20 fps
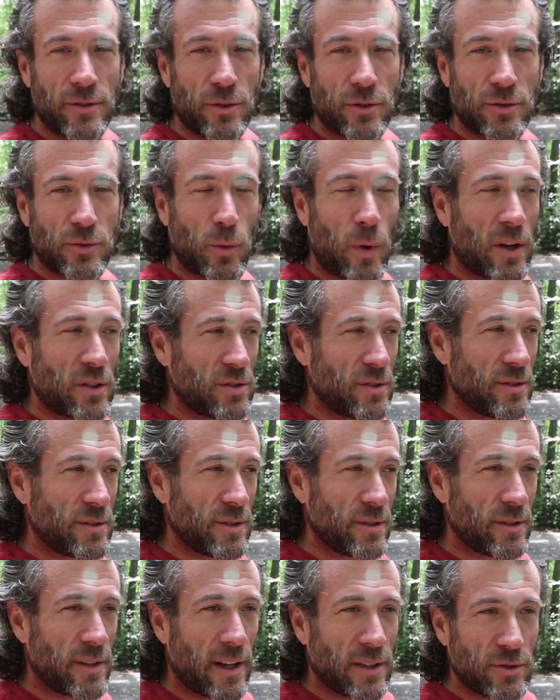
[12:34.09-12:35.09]
George
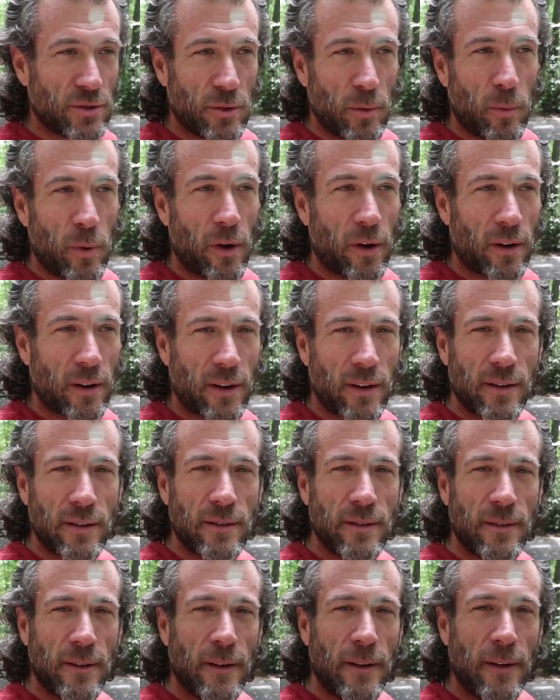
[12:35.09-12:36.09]
Washington National Park
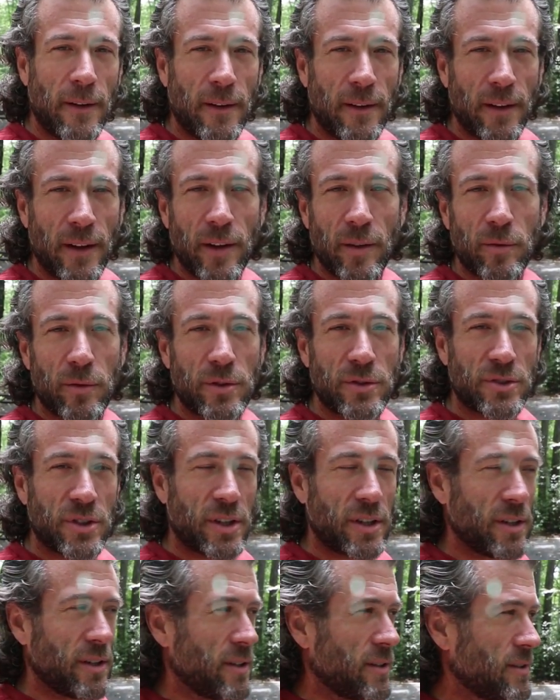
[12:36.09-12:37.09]
in
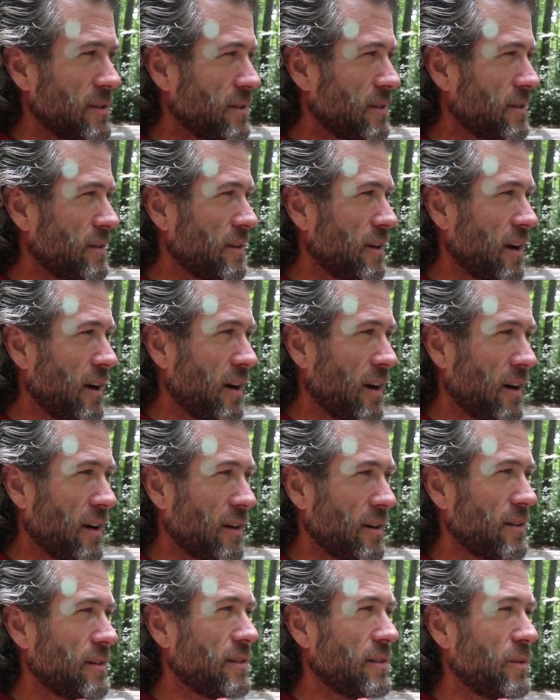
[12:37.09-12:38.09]
Virginia.
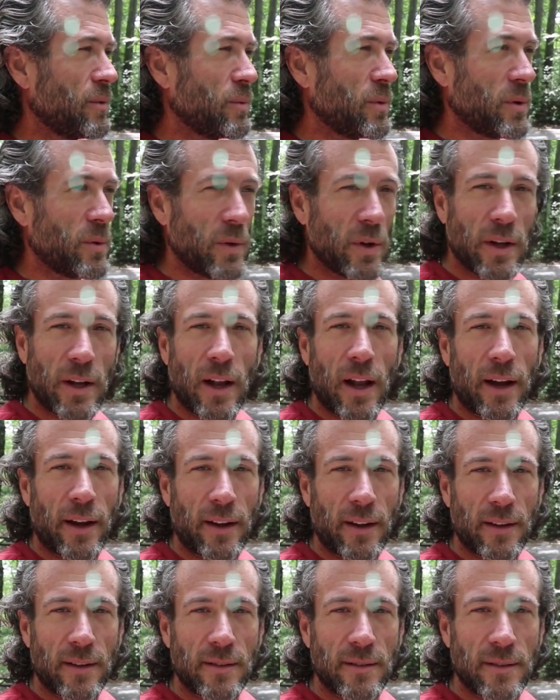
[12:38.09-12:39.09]
Uh, we really
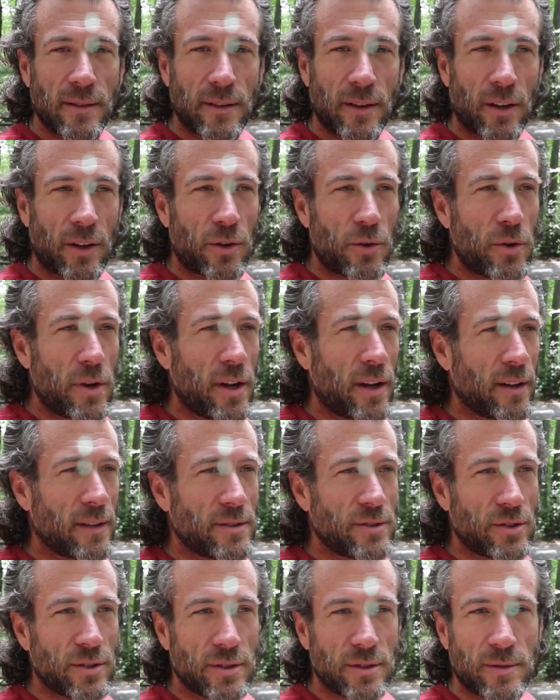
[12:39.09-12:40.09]
like it. The creek
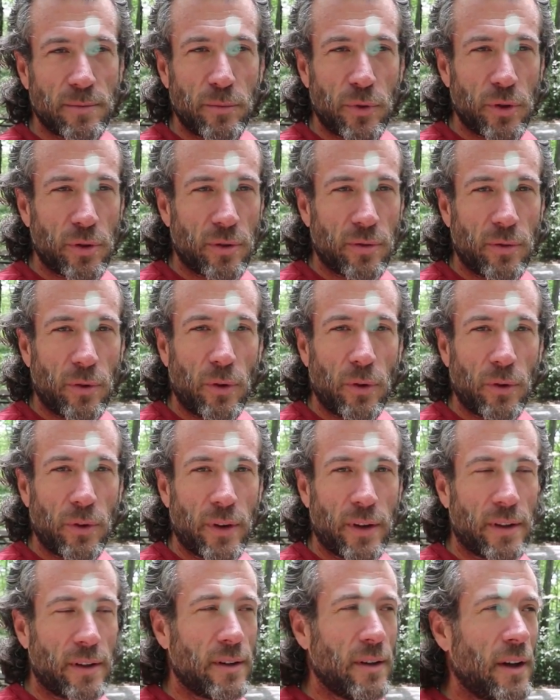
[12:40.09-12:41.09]
is just beautiful.
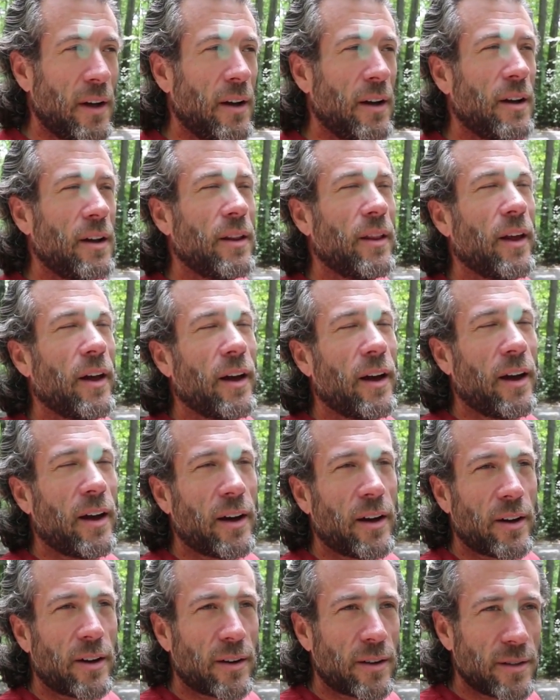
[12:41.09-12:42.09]
The the
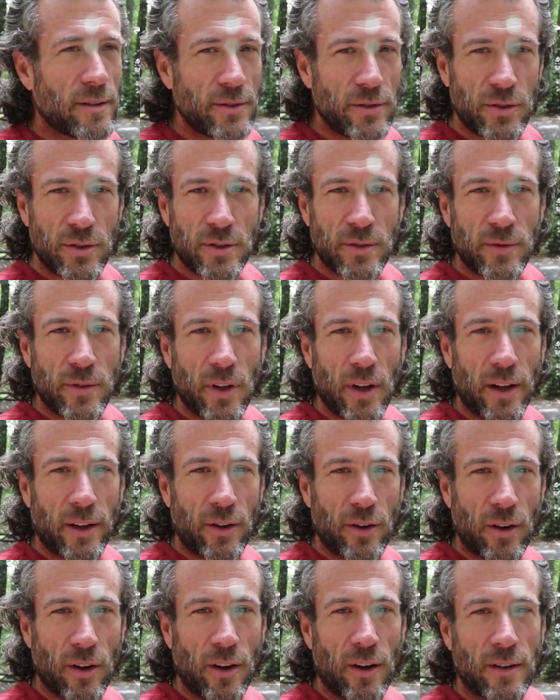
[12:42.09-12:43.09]
air, you just feel
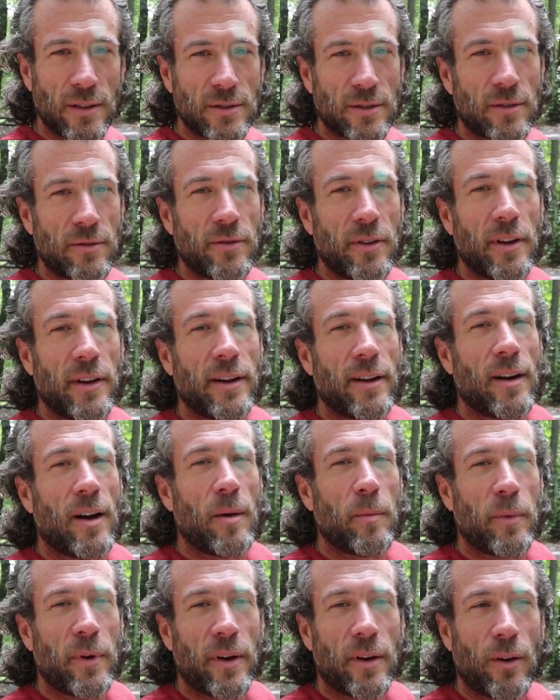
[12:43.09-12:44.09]
like your lungs are filling
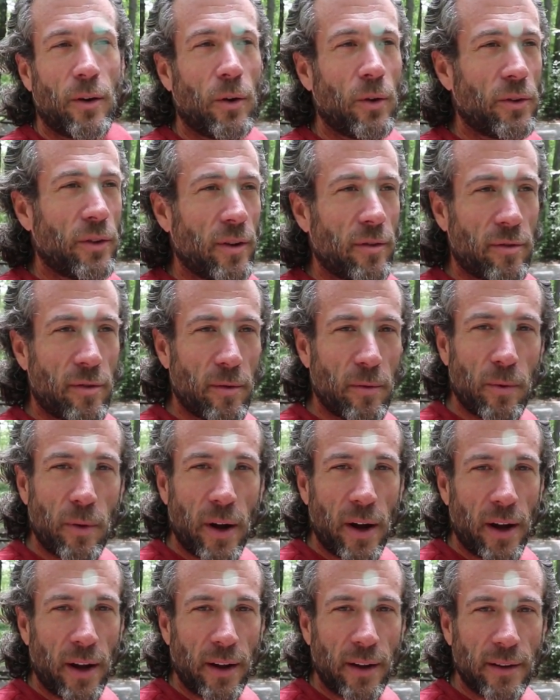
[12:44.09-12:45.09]
up in a whole different
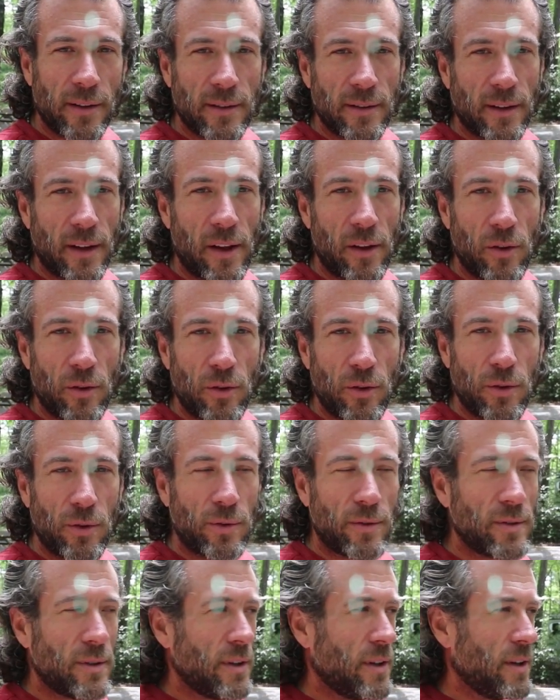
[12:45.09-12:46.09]
way than you do.